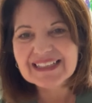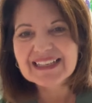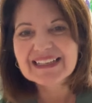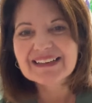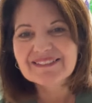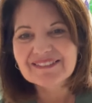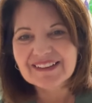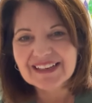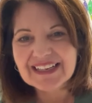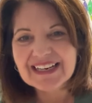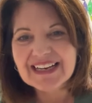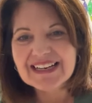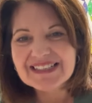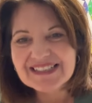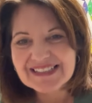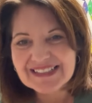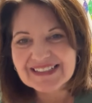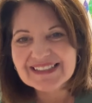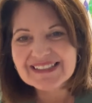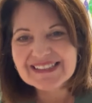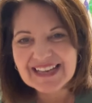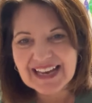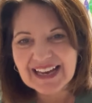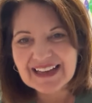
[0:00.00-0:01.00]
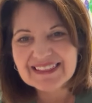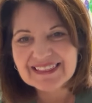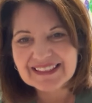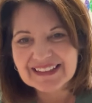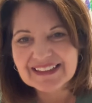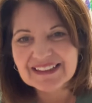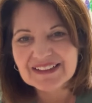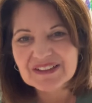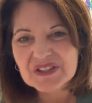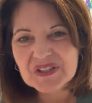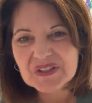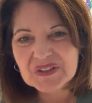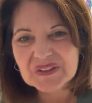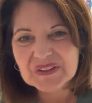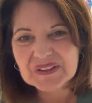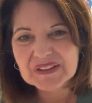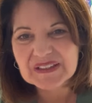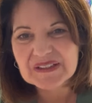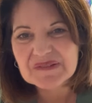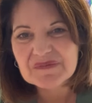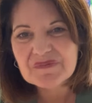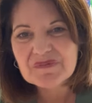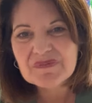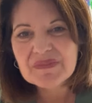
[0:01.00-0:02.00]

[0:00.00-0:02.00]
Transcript: Gradations, Kathleen, good.